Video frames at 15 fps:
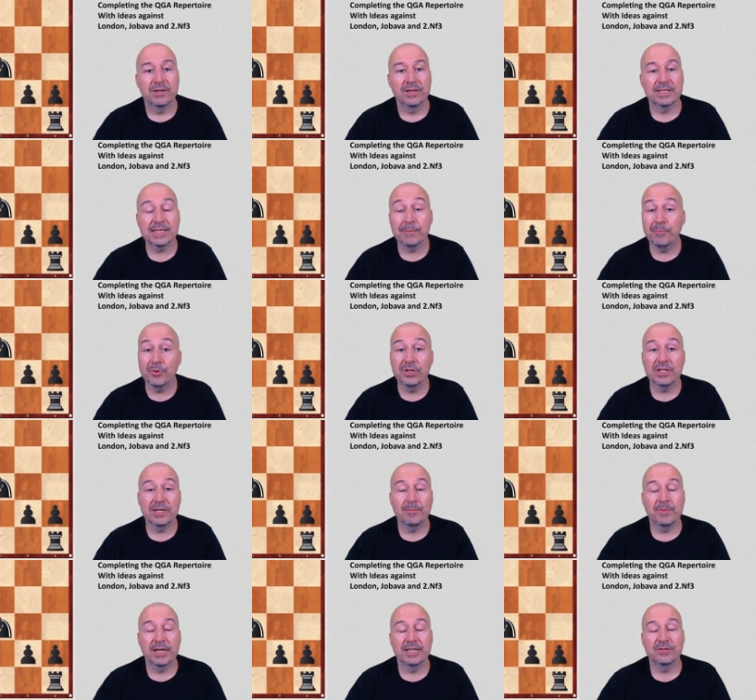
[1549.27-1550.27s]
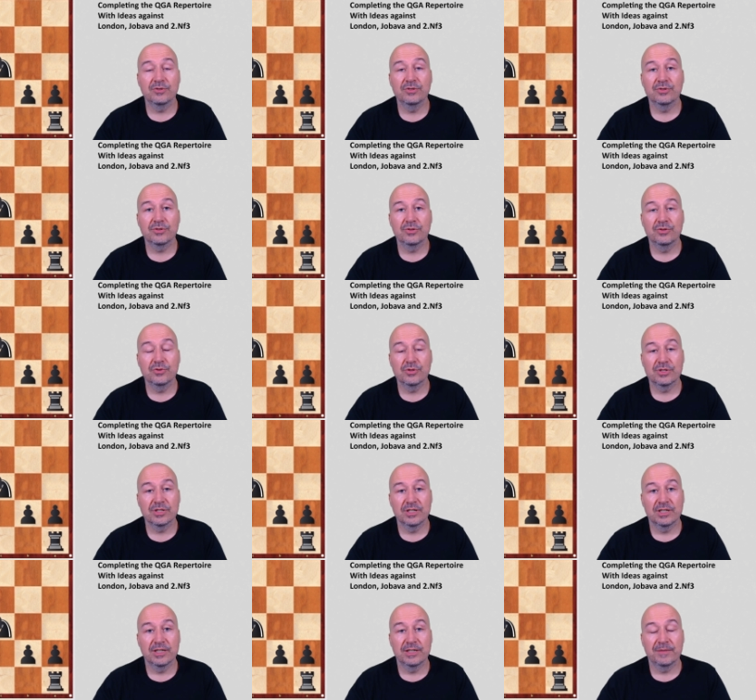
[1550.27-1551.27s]
At some point I plan to introduce
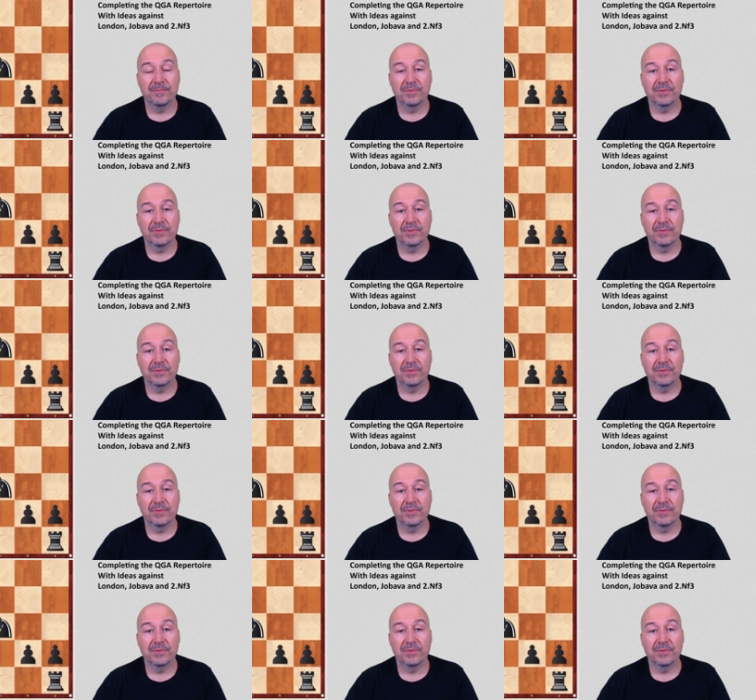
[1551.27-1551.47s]
a